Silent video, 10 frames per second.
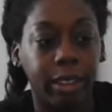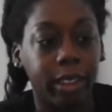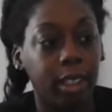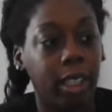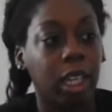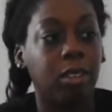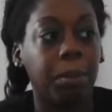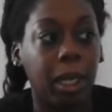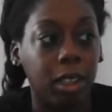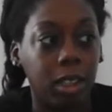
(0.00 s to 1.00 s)
Luckily they have a
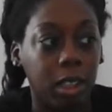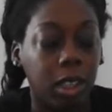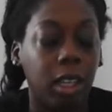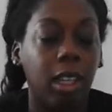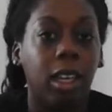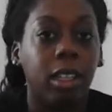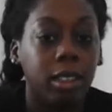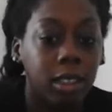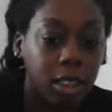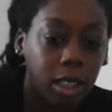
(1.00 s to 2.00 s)
balcony. And
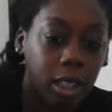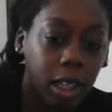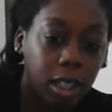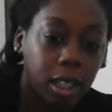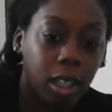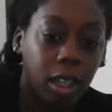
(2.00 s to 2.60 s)
he's looking at it.